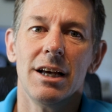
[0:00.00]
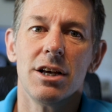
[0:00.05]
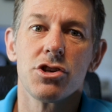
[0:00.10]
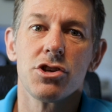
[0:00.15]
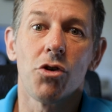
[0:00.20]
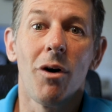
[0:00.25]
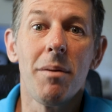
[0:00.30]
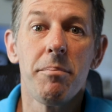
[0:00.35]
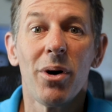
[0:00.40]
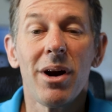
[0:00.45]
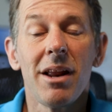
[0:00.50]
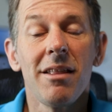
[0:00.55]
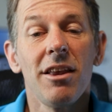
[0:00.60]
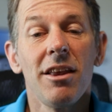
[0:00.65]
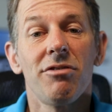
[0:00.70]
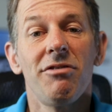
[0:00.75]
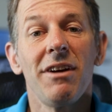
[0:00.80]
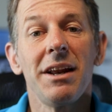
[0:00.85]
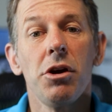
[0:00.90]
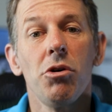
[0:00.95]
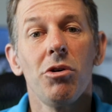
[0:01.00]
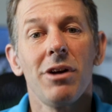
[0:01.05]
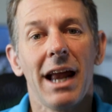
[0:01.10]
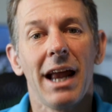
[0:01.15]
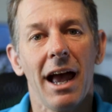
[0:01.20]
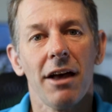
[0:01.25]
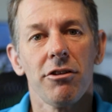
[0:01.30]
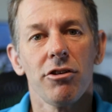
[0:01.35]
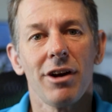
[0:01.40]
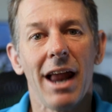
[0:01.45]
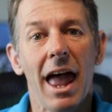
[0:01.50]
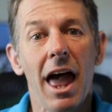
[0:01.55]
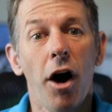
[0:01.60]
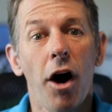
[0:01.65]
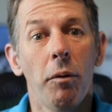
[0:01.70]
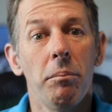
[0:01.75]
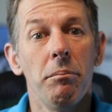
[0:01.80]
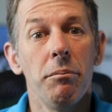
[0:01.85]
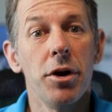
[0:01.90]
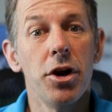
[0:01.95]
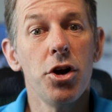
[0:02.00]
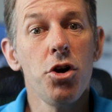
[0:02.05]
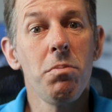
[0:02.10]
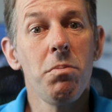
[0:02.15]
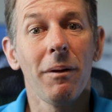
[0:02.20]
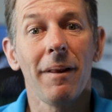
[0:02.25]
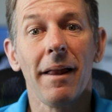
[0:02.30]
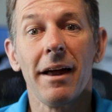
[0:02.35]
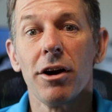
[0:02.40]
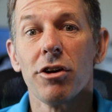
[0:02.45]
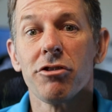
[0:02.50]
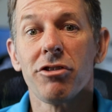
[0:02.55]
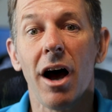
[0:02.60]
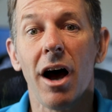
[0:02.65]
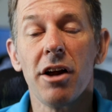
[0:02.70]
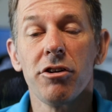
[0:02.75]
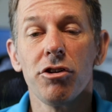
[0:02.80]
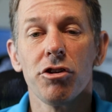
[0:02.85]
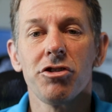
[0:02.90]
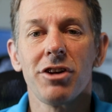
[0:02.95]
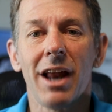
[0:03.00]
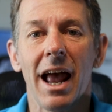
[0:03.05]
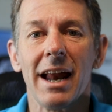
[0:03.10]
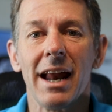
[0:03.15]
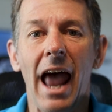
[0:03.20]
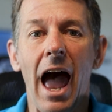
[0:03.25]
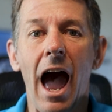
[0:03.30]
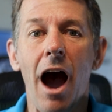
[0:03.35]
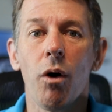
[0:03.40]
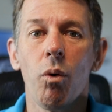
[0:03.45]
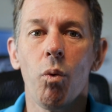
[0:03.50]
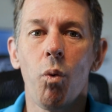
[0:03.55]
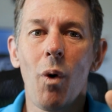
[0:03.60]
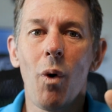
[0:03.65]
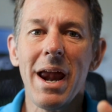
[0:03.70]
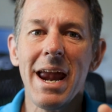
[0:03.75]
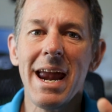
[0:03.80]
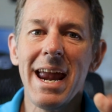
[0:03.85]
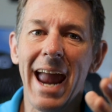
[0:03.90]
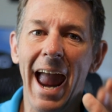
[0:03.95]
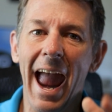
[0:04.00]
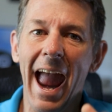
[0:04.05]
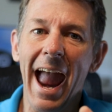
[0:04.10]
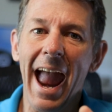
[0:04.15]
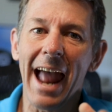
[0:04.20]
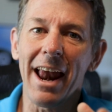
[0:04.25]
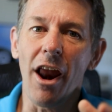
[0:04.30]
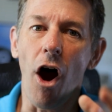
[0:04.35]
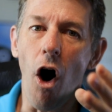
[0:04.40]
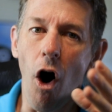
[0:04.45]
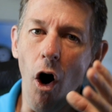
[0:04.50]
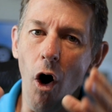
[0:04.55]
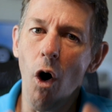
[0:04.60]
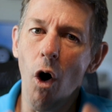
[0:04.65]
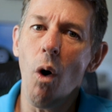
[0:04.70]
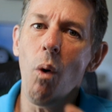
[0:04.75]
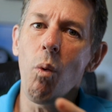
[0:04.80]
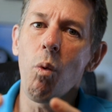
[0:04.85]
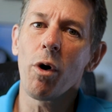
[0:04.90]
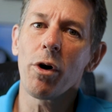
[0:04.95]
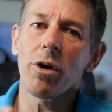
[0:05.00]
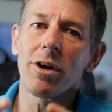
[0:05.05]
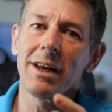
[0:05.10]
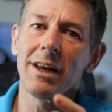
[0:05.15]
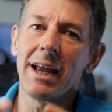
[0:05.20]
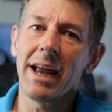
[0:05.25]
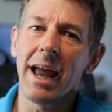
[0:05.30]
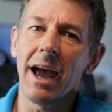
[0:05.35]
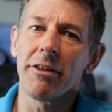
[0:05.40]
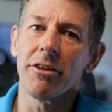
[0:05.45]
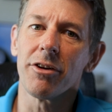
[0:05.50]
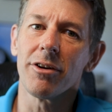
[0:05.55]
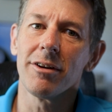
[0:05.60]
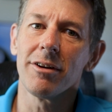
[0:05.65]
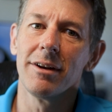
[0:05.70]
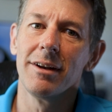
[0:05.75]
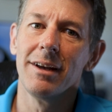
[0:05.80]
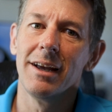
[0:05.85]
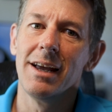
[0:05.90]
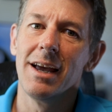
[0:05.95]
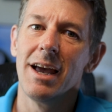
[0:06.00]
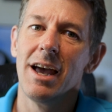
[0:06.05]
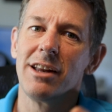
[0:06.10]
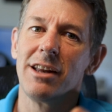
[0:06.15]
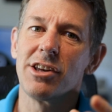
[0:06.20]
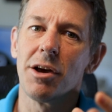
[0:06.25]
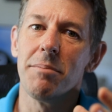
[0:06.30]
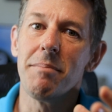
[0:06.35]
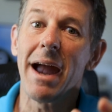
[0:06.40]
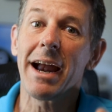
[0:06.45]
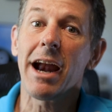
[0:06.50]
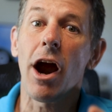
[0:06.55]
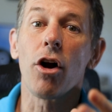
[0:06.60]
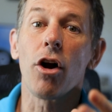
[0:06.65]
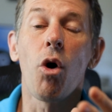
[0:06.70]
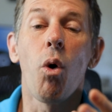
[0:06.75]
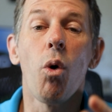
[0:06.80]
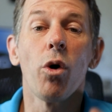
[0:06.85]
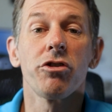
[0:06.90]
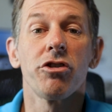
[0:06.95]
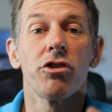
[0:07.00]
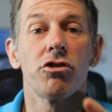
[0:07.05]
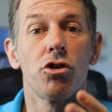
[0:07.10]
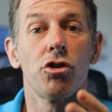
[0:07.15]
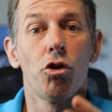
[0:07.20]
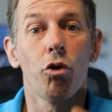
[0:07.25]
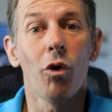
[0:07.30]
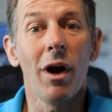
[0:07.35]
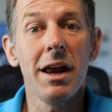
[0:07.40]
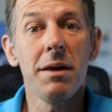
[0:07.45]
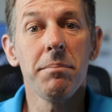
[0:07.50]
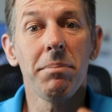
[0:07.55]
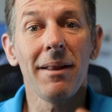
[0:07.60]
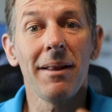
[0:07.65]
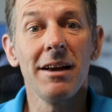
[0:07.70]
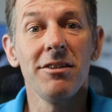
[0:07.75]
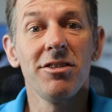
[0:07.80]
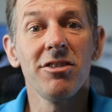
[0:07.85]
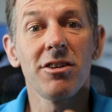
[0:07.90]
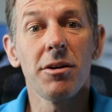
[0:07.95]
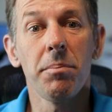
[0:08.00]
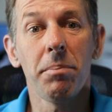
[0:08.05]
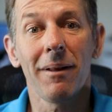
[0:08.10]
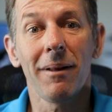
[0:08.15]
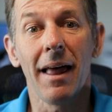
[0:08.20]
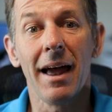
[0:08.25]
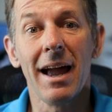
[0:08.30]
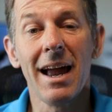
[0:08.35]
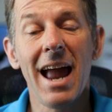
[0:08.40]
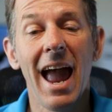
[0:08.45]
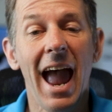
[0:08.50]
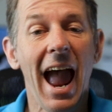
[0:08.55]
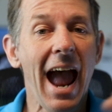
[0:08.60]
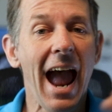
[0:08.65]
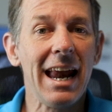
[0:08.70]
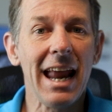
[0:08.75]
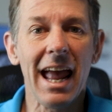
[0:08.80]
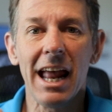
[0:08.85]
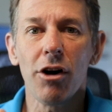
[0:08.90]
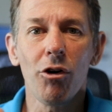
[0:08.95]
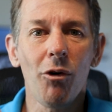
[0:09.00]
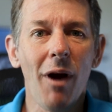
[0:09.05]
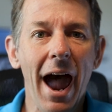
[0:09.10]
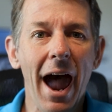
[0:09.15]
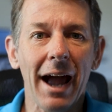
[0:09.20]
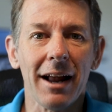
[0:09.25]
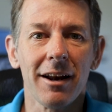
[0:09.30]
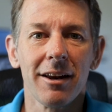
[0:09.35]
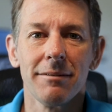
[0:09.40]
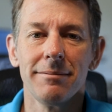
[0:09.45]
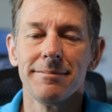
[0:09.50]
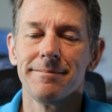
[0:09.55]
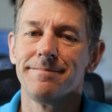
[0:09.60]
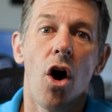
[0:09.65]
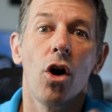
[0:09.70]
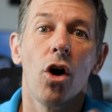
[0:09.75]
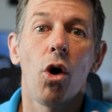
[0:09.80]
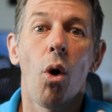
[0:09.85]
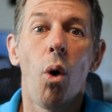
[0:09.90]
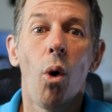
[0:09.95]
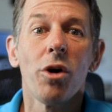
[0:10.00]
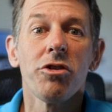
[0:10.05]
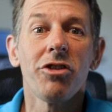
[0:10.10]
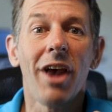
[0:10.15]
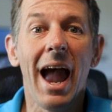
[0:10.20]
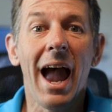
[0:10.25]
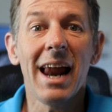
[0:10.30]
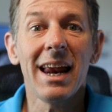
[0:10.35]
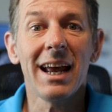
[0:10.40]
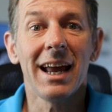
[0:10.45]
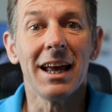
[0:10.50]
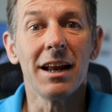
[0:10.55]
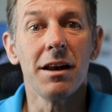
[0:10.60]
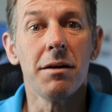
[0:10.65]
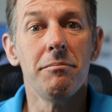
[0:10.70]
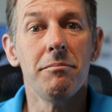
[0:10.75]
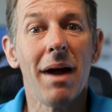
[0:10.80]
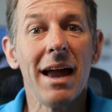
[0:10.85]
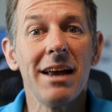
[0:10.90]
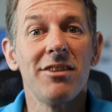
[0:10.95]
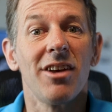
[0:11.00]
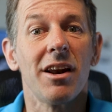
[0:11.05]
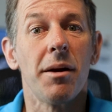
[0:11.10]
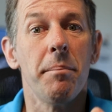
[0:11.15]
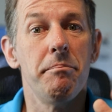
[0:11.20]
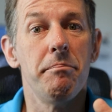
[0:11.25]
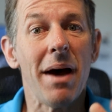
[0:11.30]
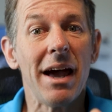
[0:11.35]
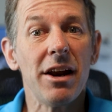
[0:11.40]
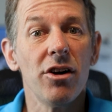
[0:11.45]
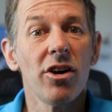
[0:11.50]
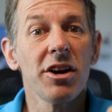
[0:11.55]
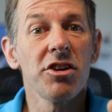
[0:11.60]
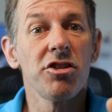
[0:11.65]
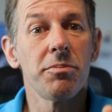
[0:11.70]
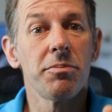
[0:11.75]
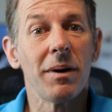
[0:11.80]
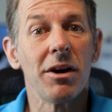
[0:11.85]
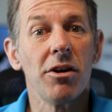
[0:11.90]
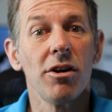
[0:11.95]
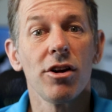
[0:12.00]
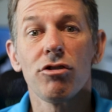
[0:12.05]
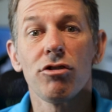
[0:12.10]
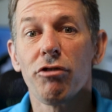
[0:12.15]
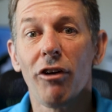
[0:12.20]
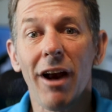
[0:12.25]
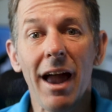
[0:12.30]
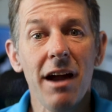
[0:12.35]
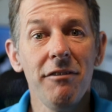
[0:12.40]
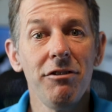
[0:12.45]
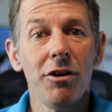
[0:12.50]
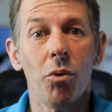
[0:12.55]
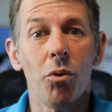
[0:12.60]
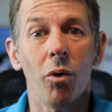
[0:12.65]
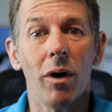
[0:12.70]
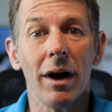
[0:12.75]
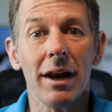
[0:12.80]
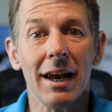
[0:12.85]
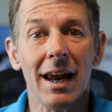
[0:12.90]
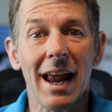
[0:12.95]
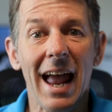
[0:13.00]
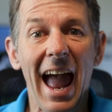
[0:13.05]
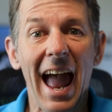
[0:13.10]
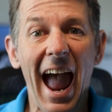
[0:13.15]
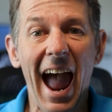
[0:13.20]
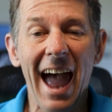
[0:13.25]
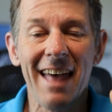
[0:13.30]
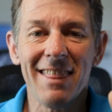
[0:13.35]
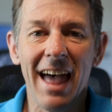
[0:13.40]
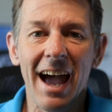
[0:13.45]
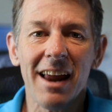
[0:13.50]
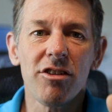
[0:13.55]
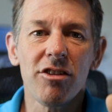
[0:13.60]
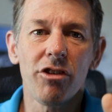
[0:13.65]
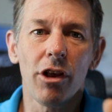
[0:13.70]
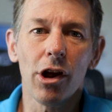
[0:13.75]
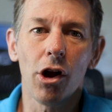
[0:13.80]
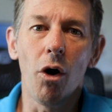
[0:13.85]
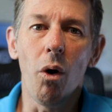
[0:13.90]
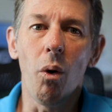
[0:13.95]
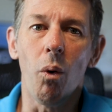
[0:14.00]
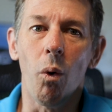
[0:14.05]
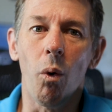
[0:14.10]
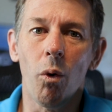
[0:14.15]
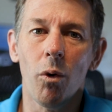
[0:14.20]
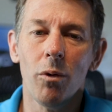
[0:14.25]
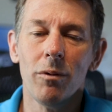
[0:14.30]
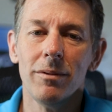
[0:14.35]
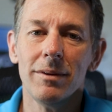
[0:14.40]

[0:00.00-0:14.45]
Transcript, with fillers: So I'm putting this video together to help new players understand how we can all work together to make our courses great places to play and interact. Course etiquette makes it a better experience for everyone, and that is the goal